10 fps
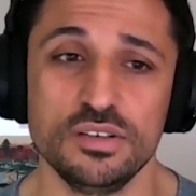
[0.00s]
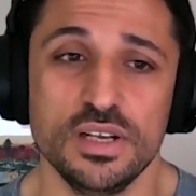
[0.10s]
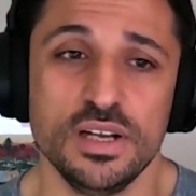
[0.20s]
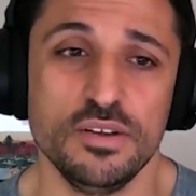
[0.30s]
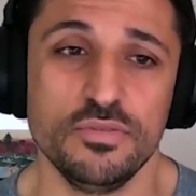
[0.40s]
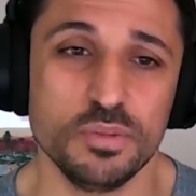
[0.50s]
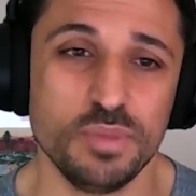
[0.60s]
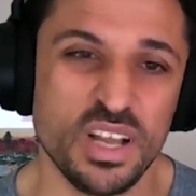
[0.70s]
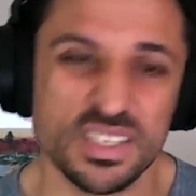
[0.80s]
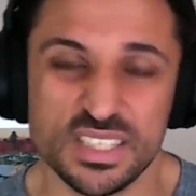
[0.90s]
uh, for the
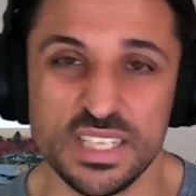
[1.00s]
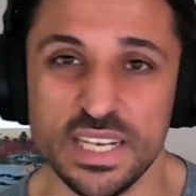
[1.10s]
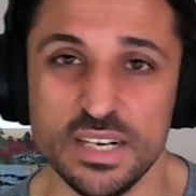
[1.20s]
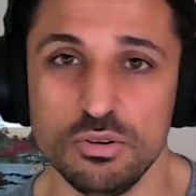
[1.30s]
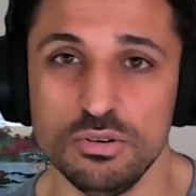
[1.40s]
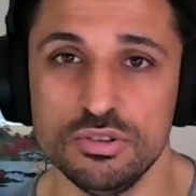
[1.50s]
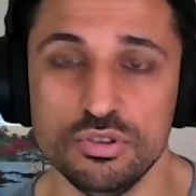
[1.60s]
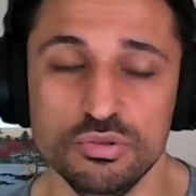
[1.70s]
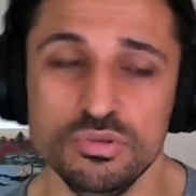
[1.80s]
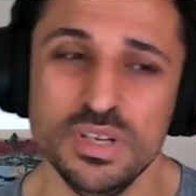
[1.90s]
past year or two